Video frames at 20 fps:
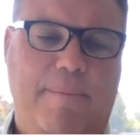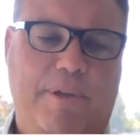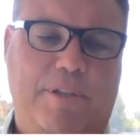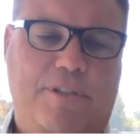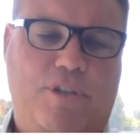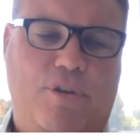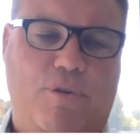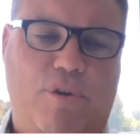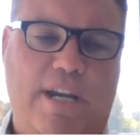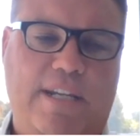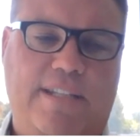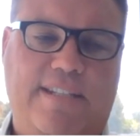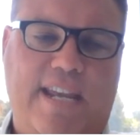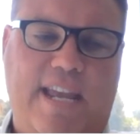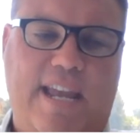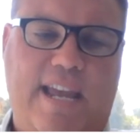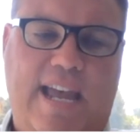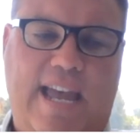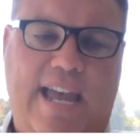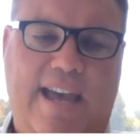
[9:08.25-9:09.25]
it's great
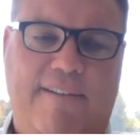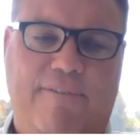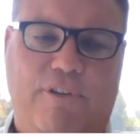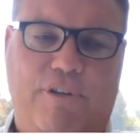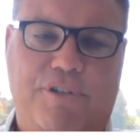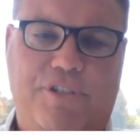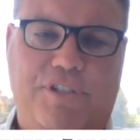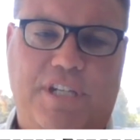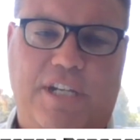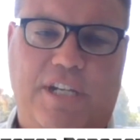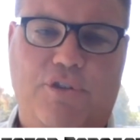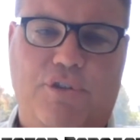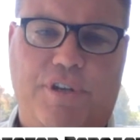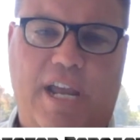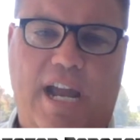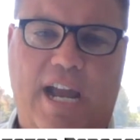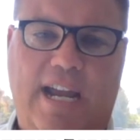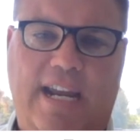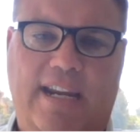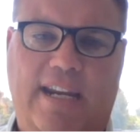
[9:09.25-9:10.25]
to have our senior
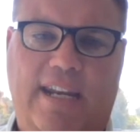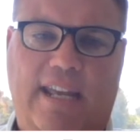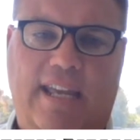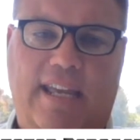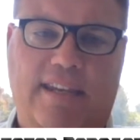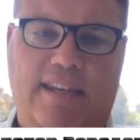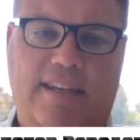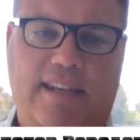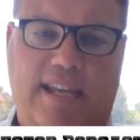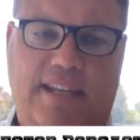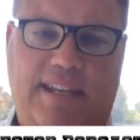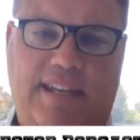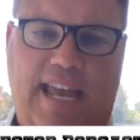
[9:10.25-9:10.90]
night and